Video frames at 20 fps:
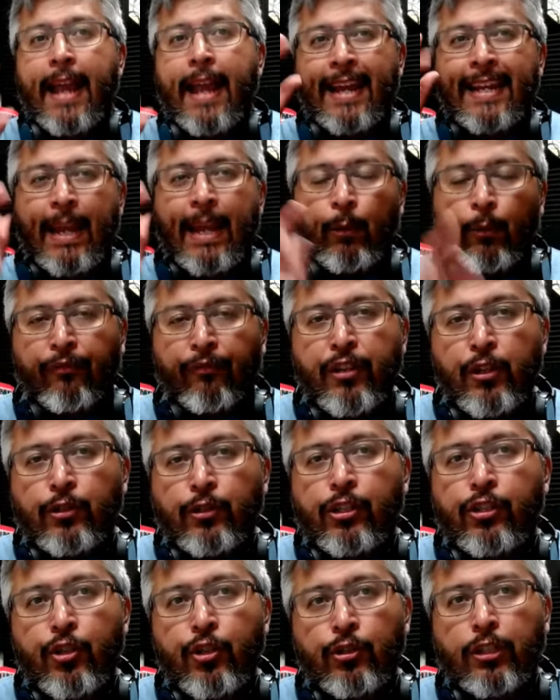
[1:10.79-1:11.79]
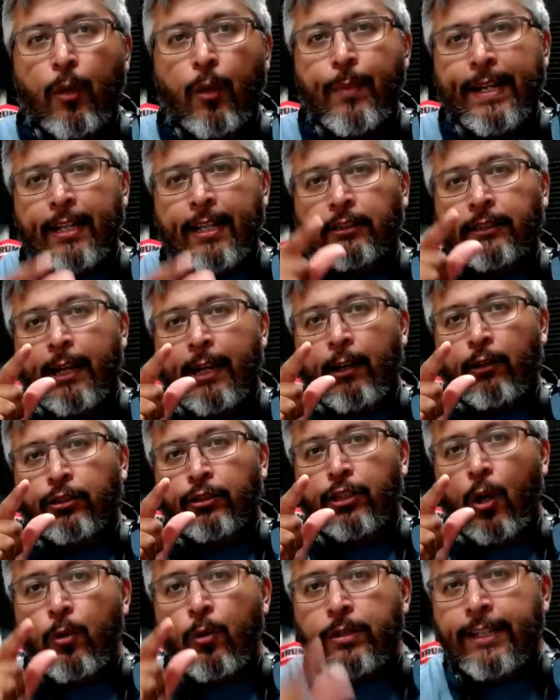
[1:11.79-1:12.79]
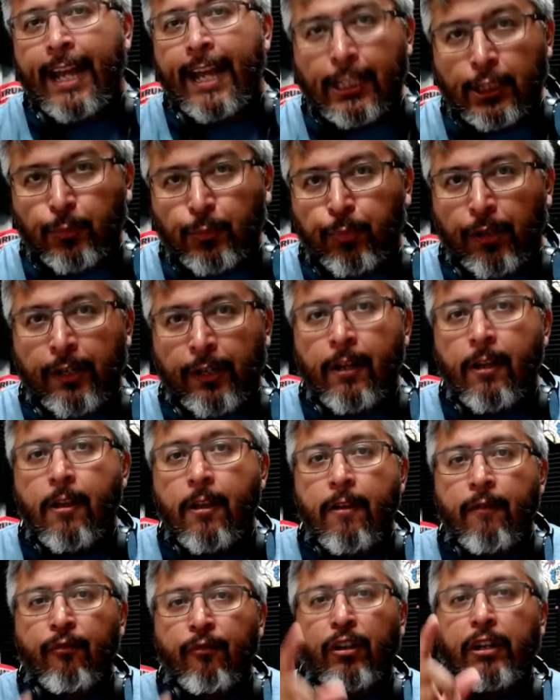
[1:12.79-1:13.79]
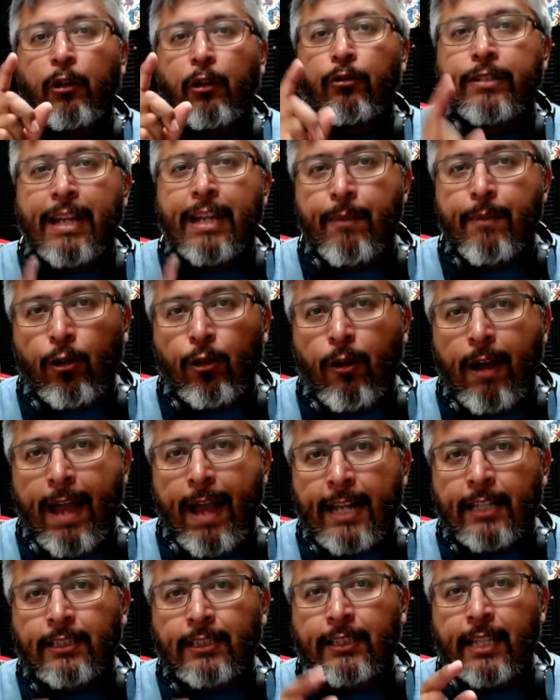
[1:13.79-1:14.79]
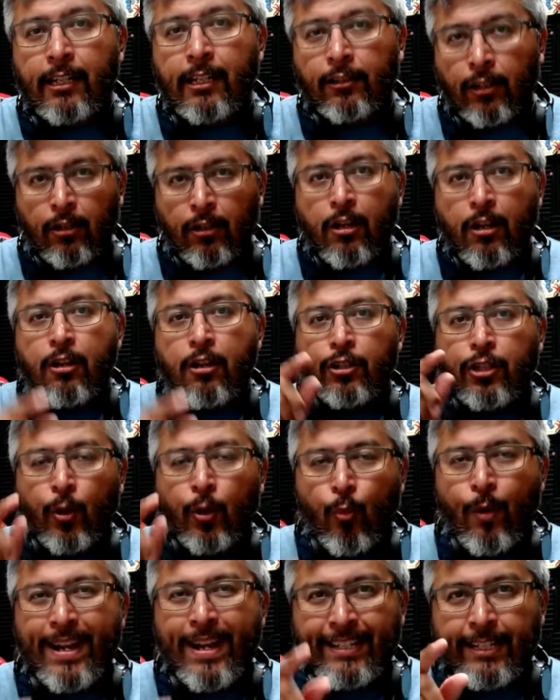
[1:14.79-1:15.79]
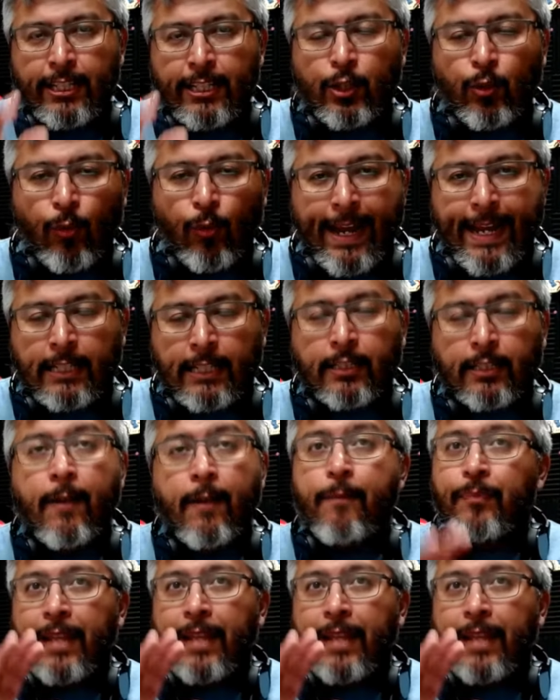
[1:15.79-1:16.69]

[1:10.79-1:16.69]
And they refuse to do so because they are so desperate for their Democrat senator to win this race.